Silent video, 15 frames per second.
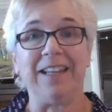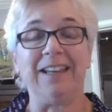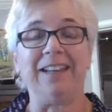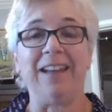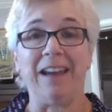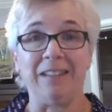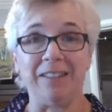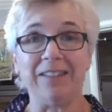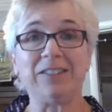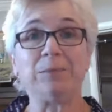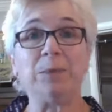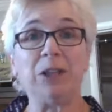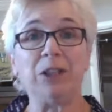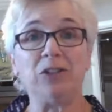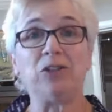Now,
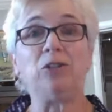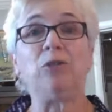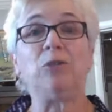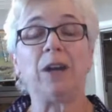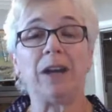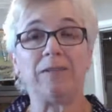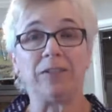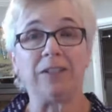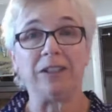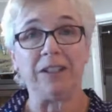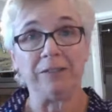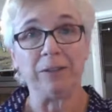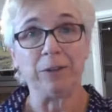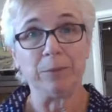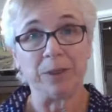this means you have to
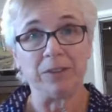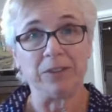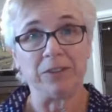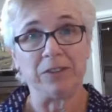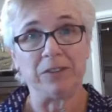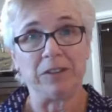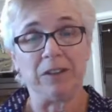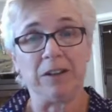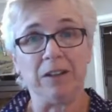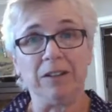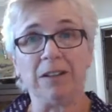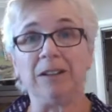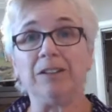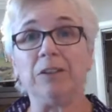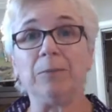give your business to
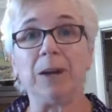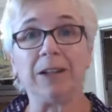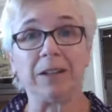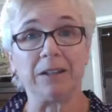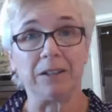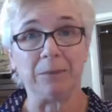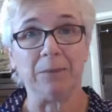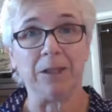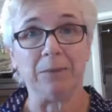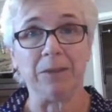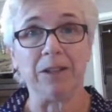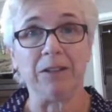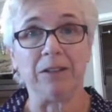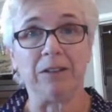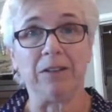God and you make a
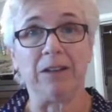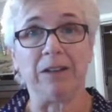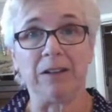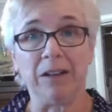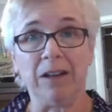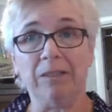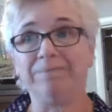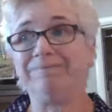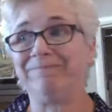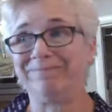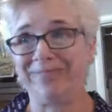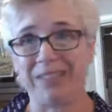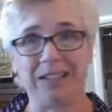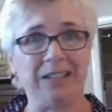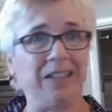commitment. You're like, God,
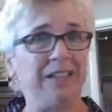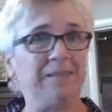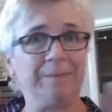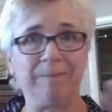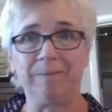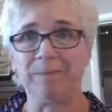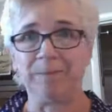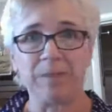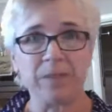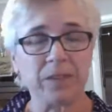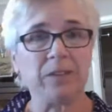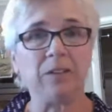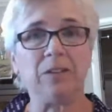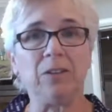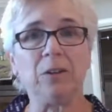all right,
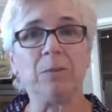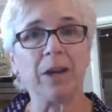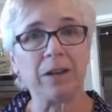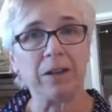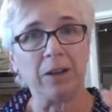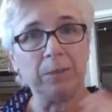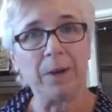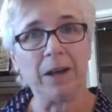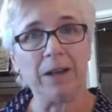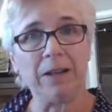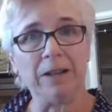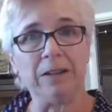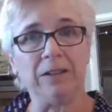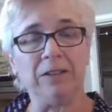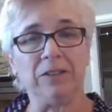you're my
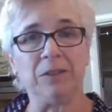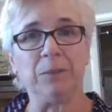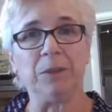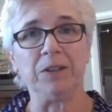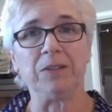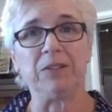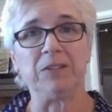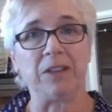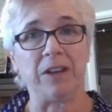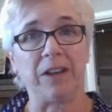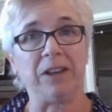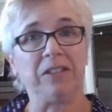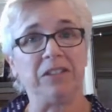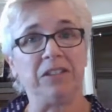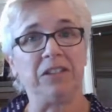co-pilot in this business.
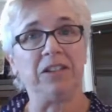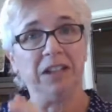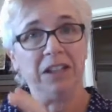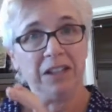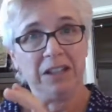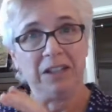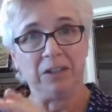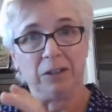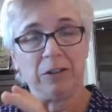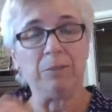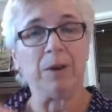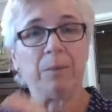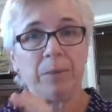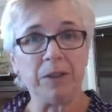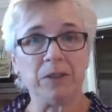Actually,
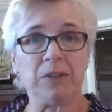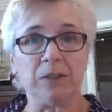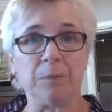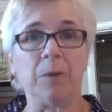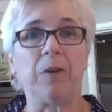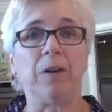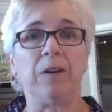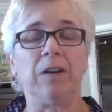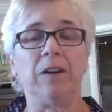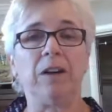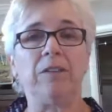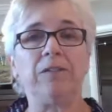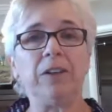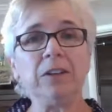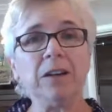you're my business partner.
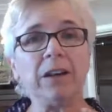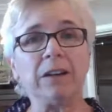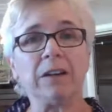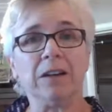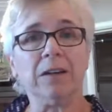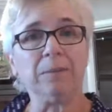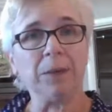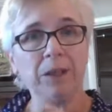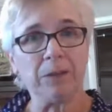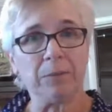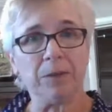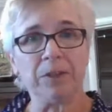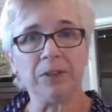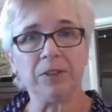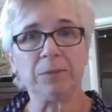If you let God be
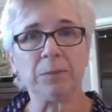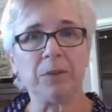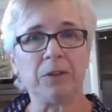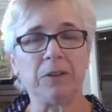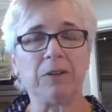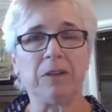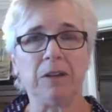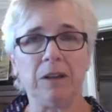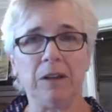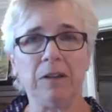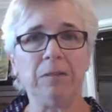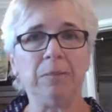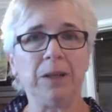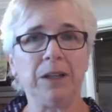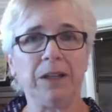your business partner,
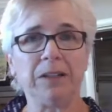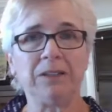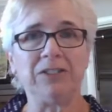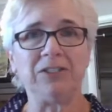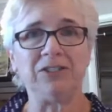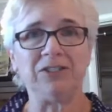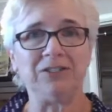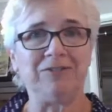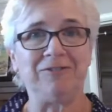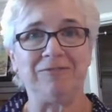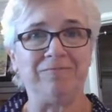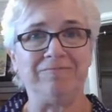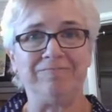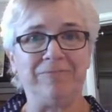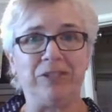oh my
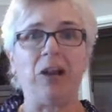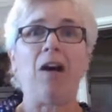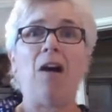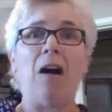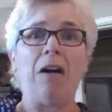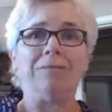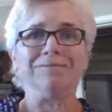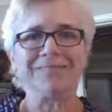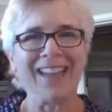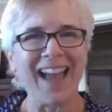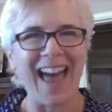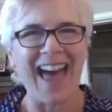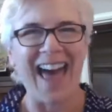God.